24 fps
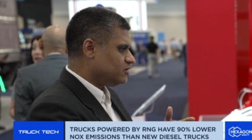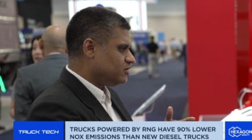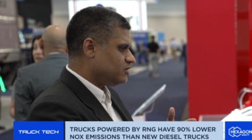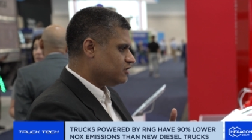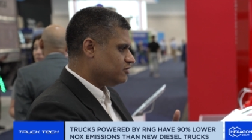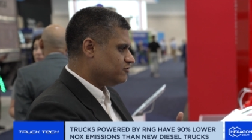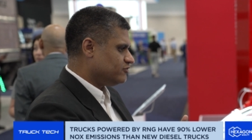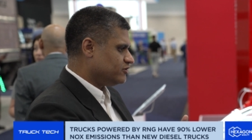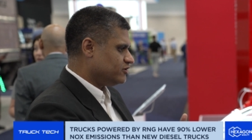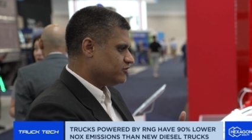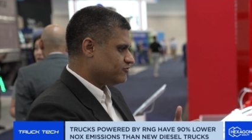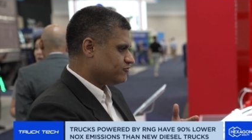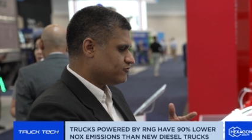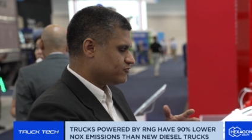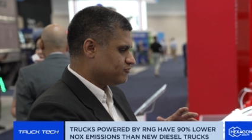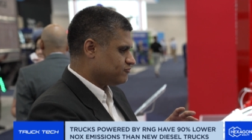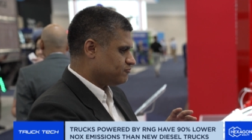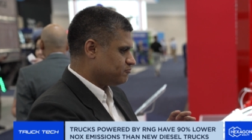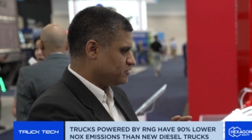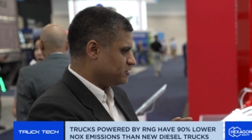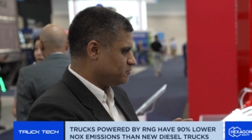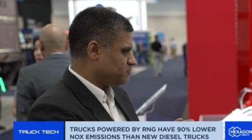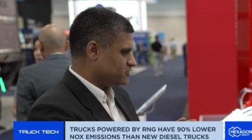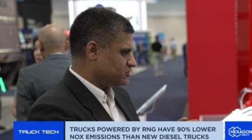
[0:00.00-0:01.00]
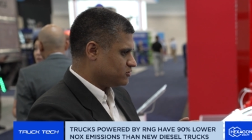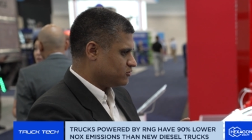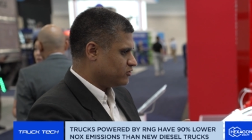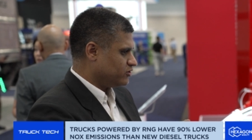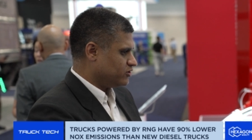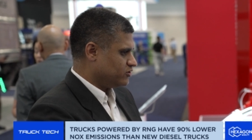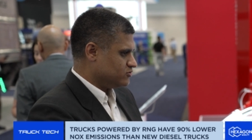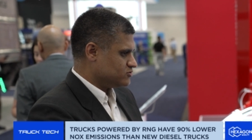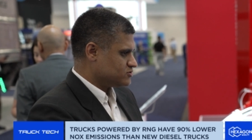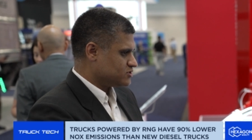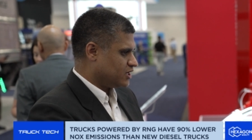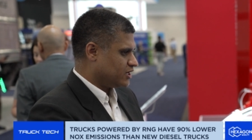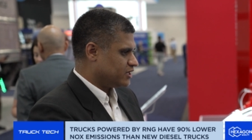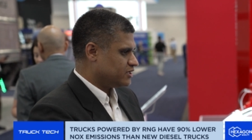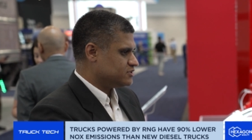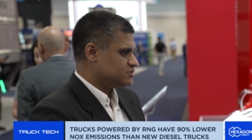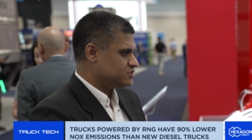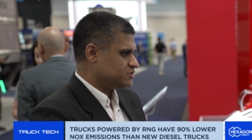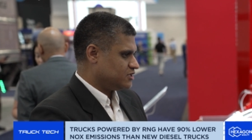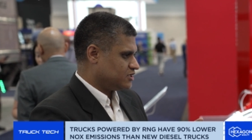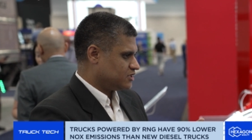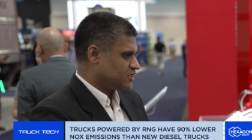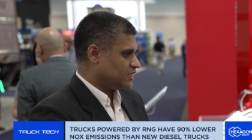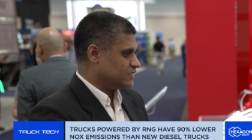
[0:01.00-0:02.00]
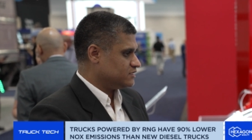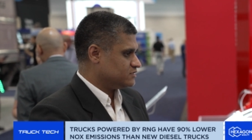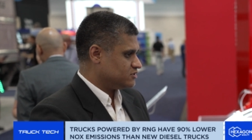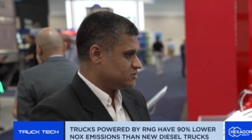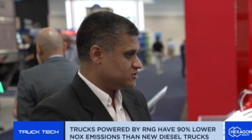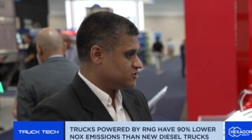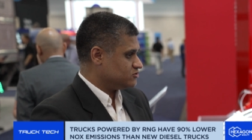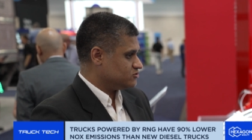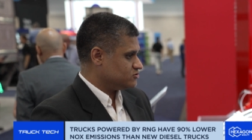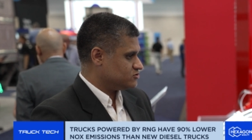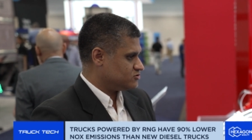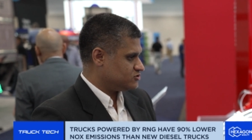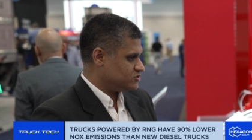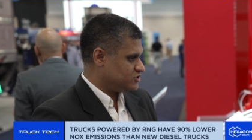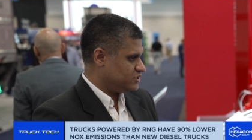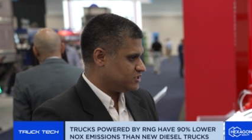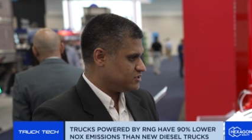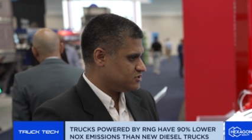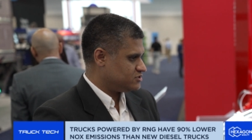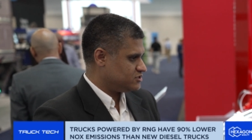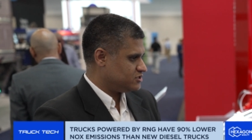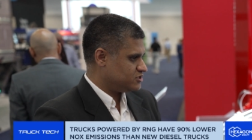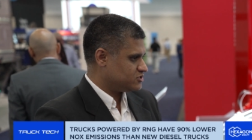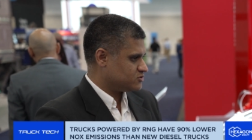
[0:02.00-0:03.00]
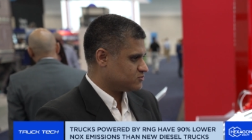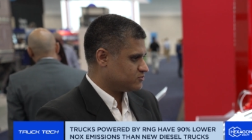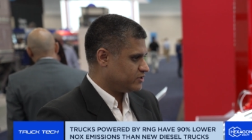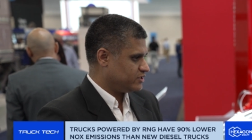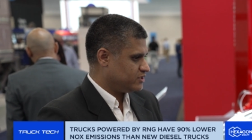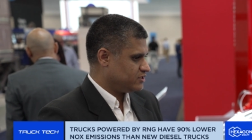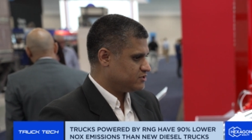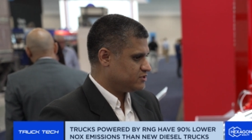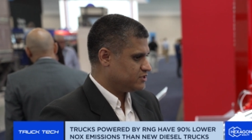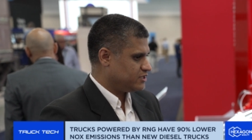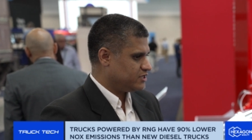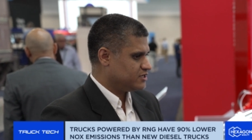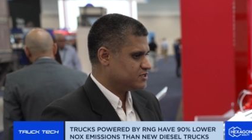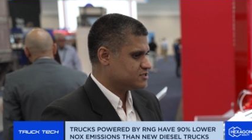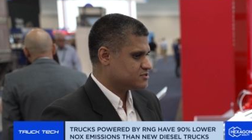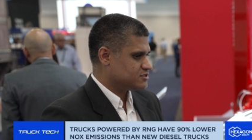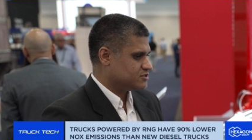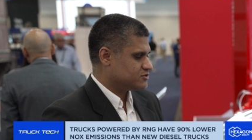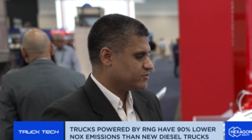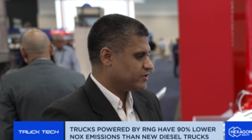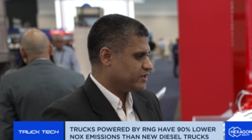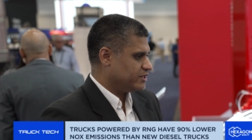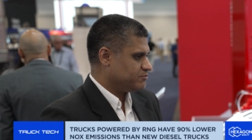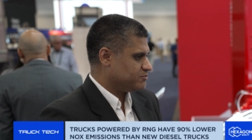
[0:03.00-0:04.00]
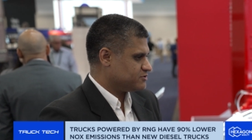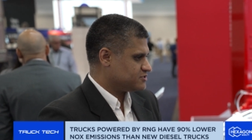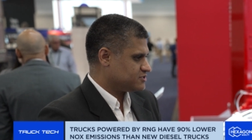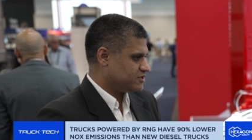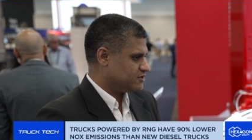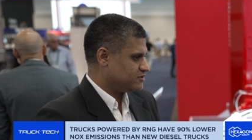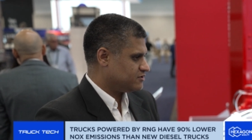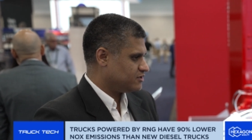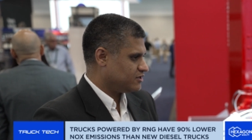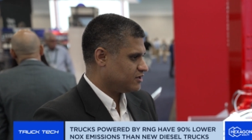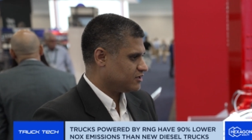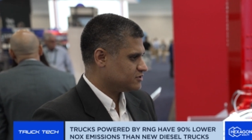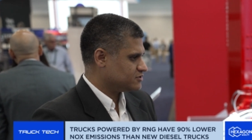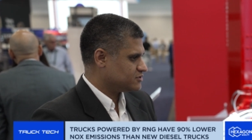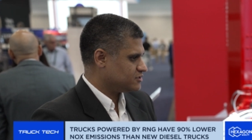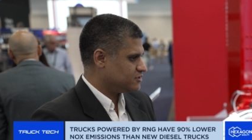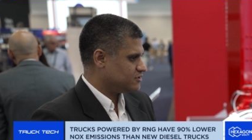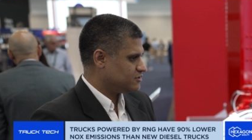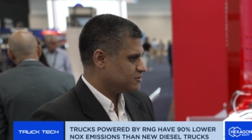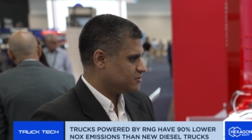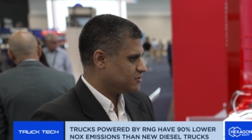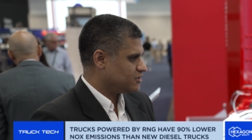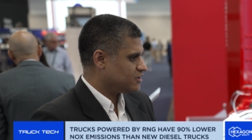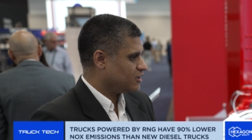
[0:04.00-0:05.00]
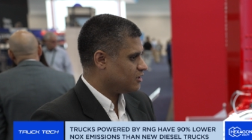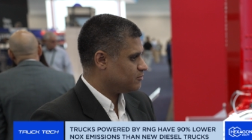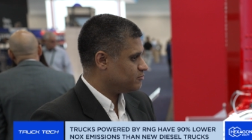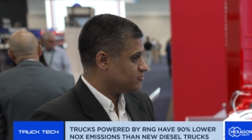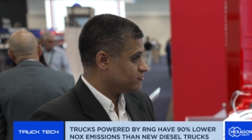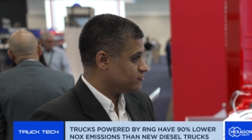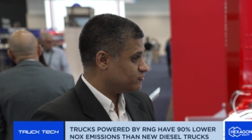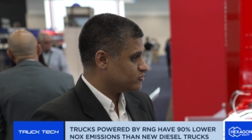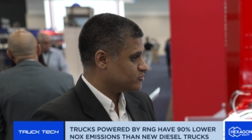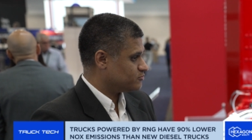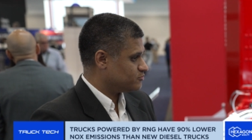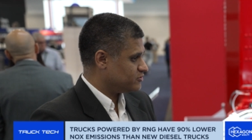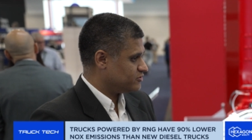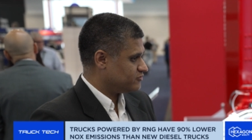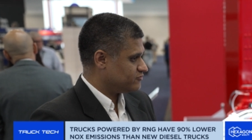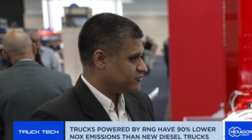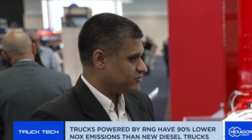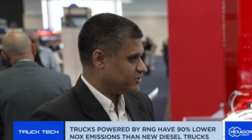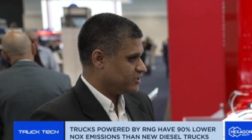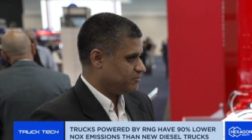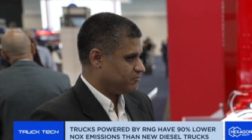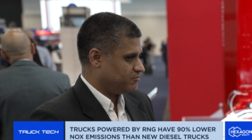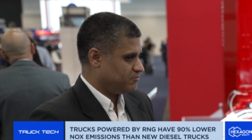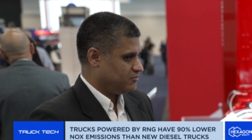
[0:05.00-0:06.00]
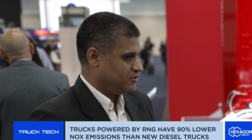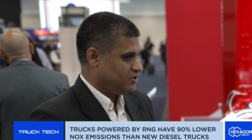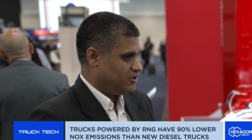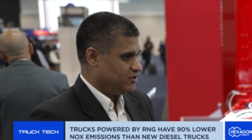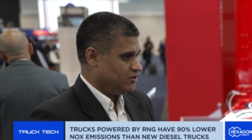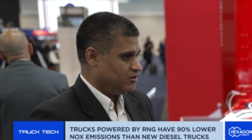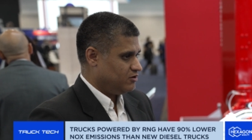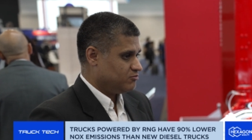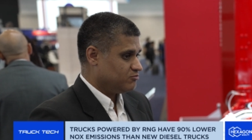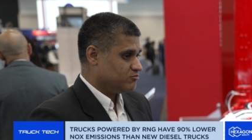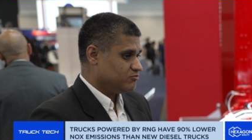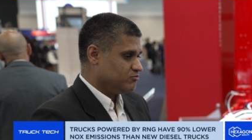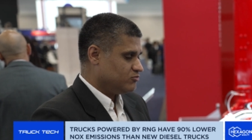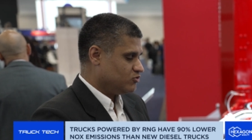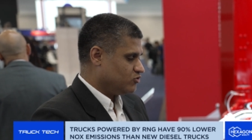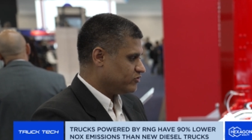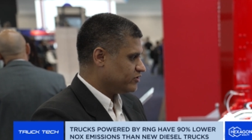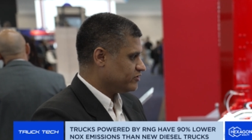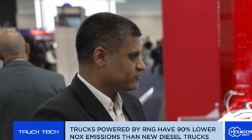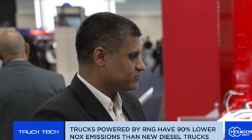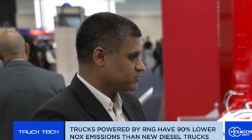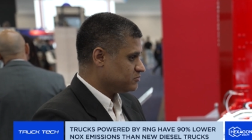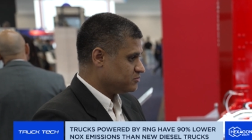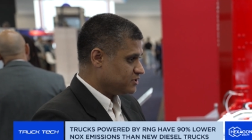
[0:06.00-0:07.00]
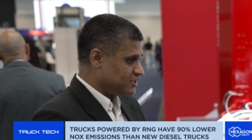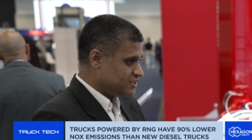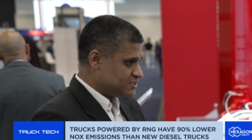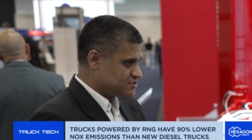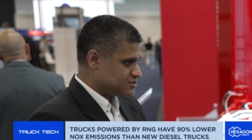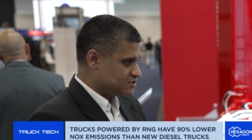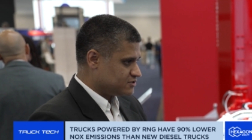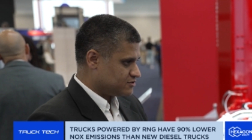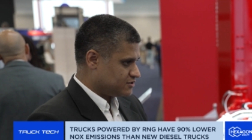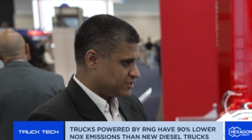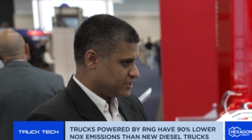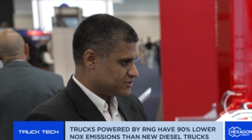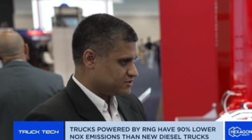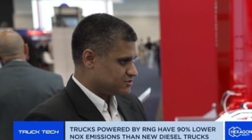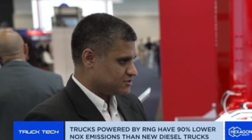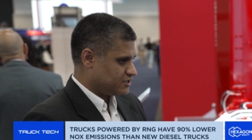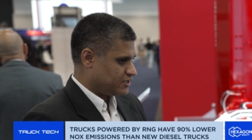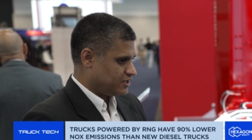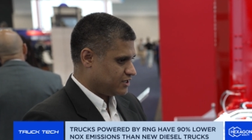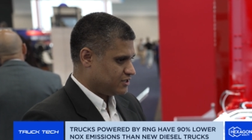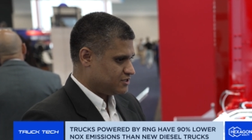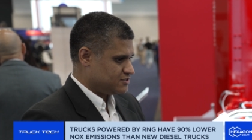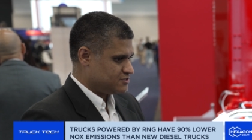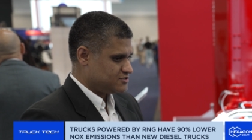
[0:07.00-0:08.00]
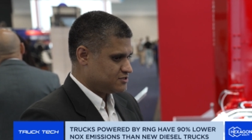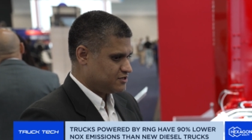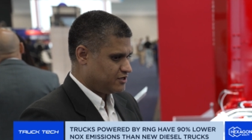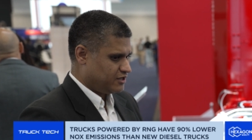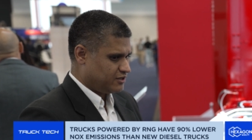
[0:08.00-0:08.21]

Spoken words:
Even if people don't use RNG and continue to use CNG as well, there is a 20% reduction in the carbon footprint for them, moving from diesel to natural gas.